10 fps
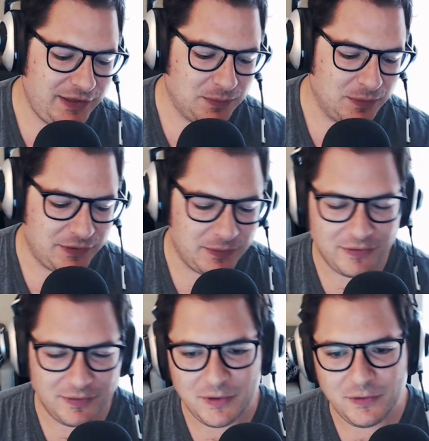We're doing
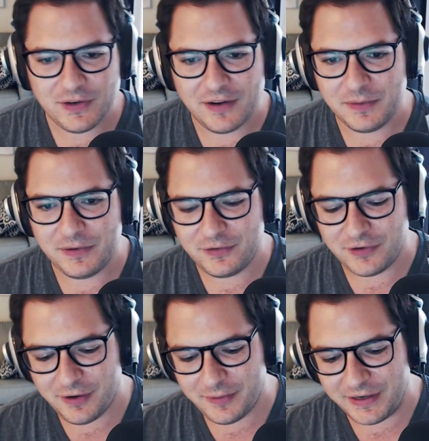some new stuff with the
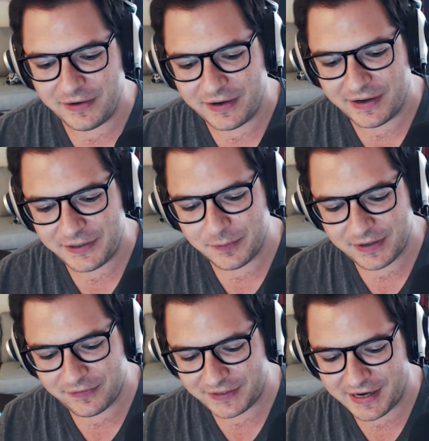show, and uh, you were
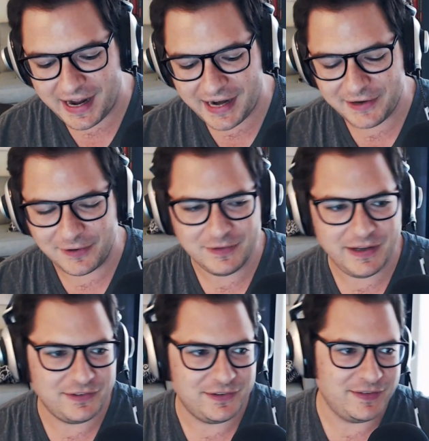definitely high on our
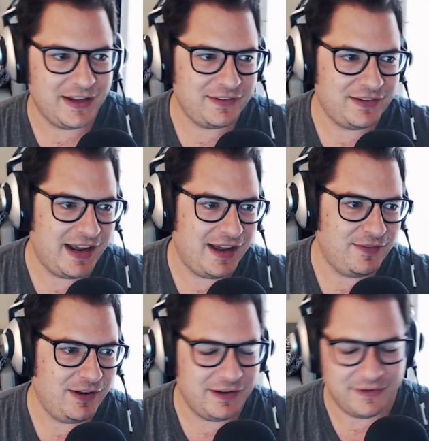list of guests to have on.